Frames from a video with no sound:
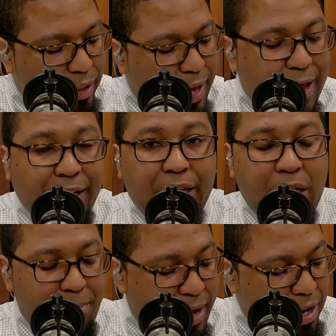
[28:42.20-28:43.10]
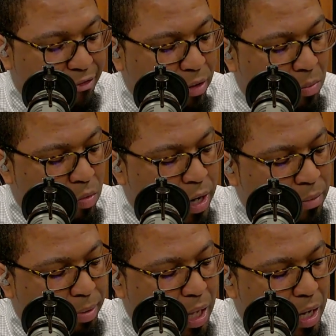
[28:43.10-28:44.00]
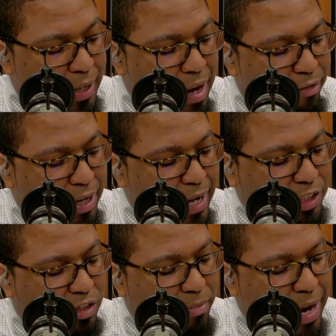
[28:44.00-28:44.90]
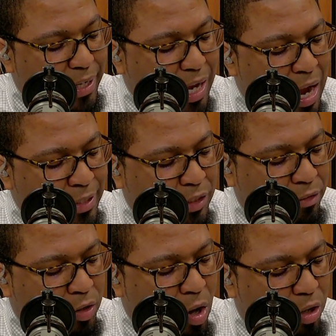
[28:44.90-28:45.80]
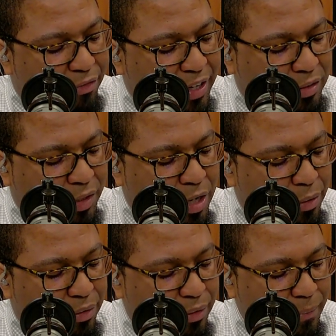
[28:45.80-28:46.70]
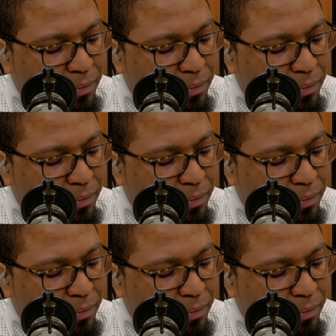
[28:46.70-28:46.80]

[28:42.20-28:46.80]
And he made from one blood every nation of mankind to live on all the face of the earth,